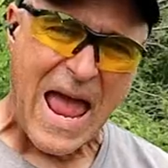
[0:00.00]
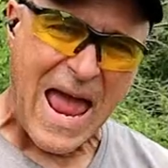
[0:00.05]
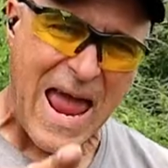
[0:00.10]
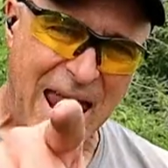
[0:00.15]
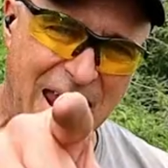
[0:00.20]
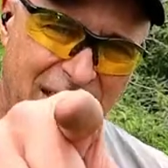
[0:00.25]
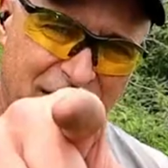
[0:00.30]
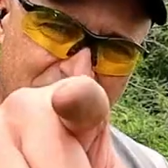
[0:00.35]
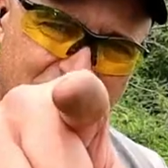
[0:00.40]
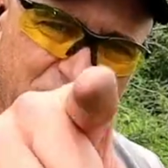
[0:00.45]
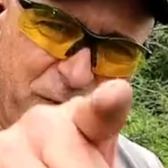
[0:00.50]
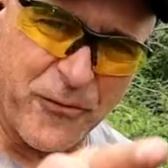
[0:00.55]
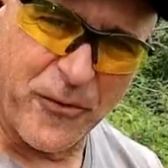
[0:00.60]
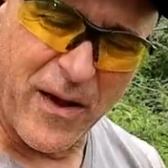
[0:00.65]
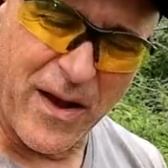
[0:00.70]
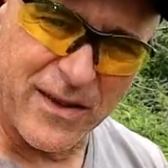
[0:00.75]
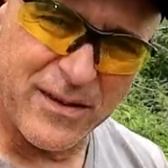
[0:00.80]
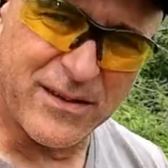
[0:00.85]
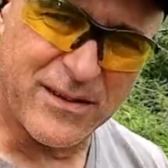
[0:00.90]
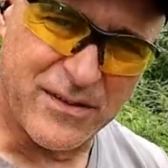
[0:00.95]
Hey there
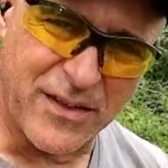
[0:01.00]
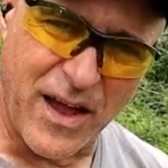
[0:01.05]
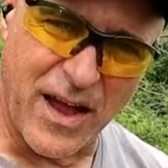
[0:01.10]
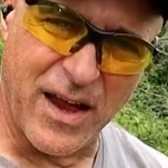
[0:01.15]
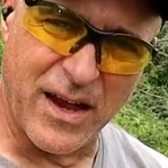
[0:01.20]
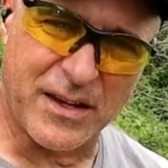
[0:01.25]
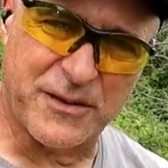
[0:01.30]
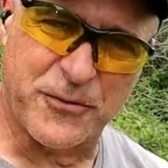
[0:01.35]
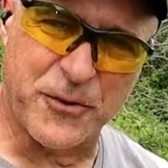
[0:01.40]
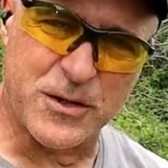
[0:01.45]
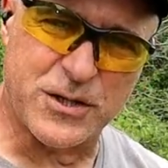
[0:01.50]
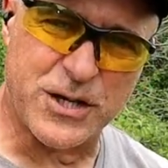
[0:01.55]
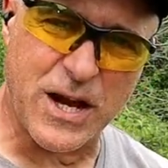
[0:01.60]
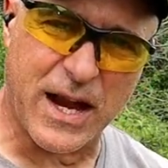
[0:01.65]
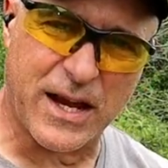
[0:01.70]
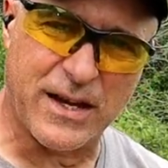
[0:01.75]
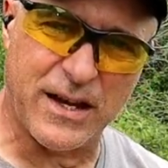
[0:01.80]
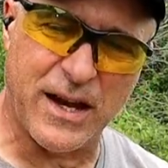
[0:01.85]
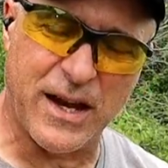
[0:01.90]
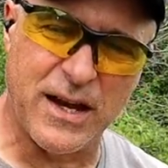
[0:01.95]
friends, thanks for
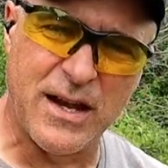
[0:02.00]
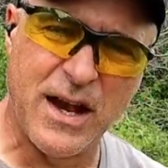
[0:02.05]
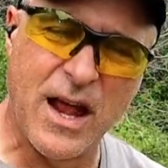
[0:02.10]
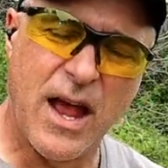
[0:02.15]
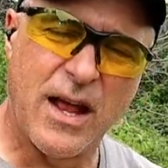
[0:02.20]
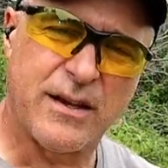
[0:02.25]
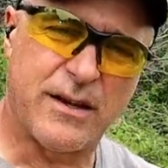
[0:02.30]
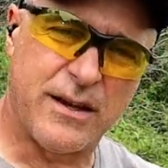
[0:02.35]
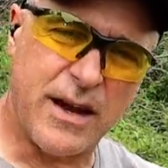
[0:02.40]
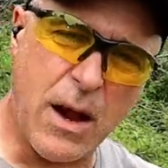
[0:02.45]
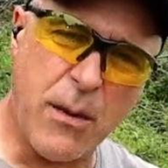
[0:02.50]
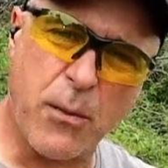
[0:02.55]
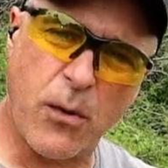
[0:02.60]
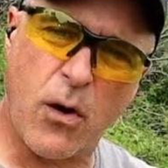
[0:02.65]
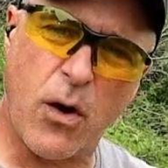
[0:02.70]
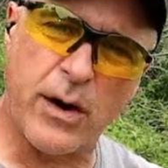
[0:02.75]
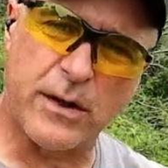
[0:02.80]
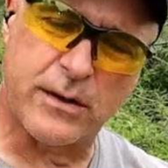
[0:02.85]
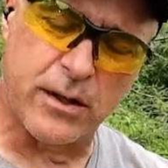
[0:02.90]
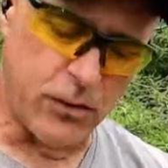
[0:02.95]
checking in. Today we're
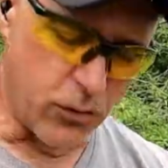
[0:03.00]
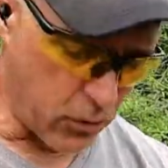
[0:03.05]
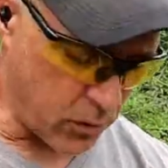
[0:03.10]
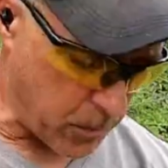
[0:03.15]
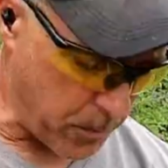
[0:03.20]
going to do